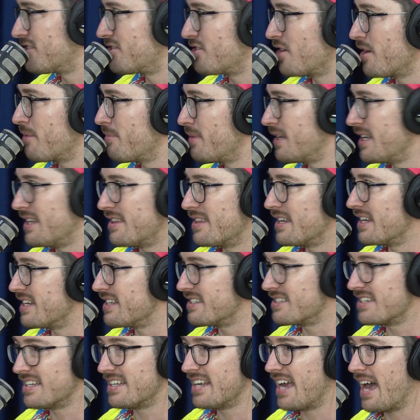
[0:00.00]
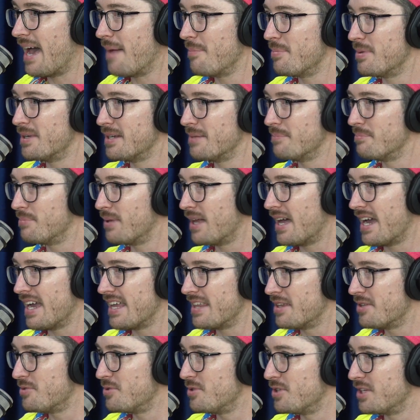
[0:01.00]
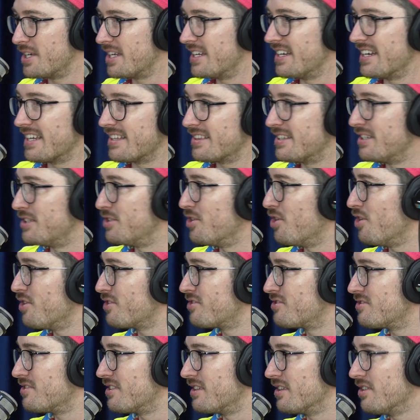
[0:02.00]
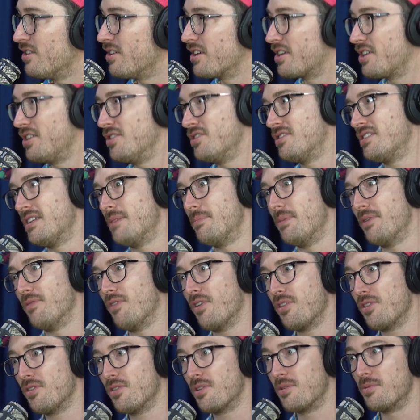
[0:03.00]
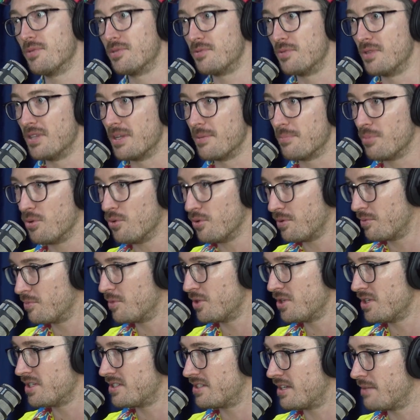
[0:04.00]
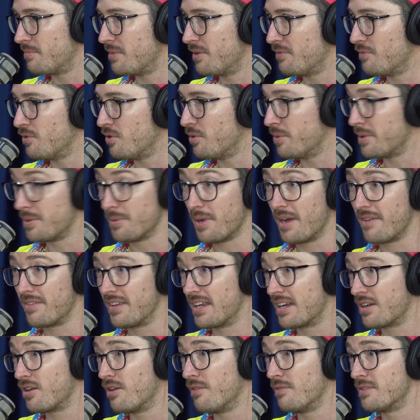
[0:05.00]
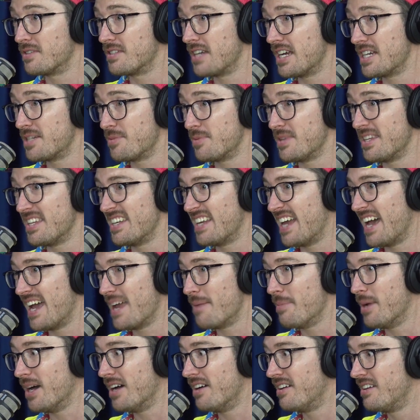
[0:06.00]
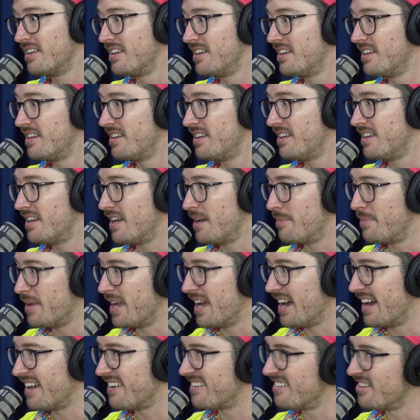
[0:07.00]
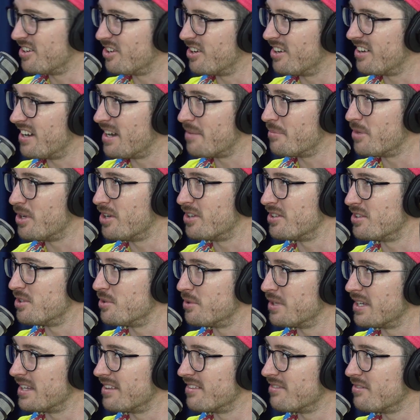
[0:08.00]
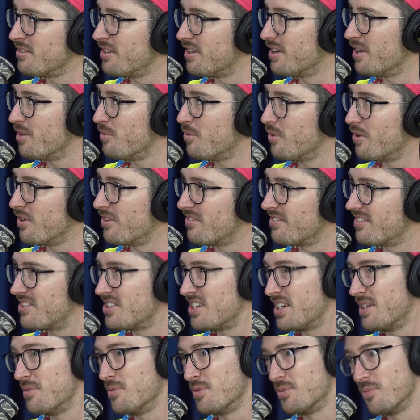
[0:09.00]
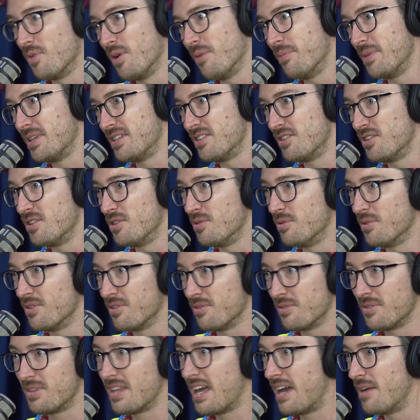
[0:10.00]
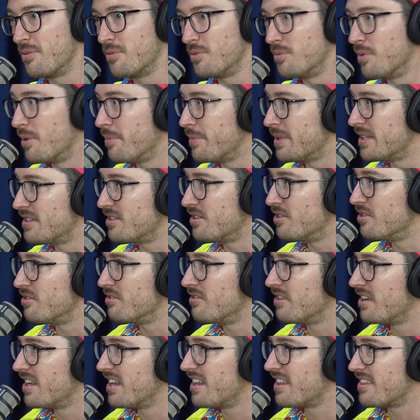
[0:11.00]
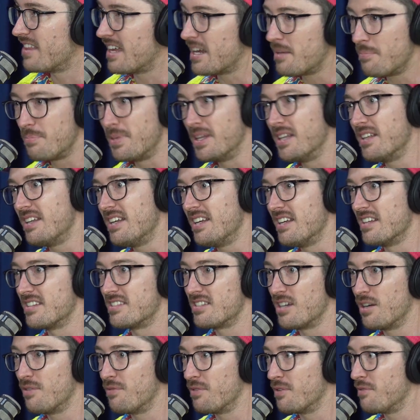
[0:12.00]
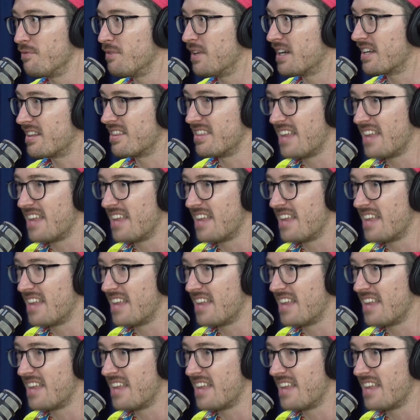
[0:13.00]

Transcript: so many things that happen in play that you connect the dots. And like you said before, I thought it was really important what you said before when you were having that conversation with your neighbour about, oh, am I doing, you know, what she would want me to do or they would want me to do? That ability to self-reflect,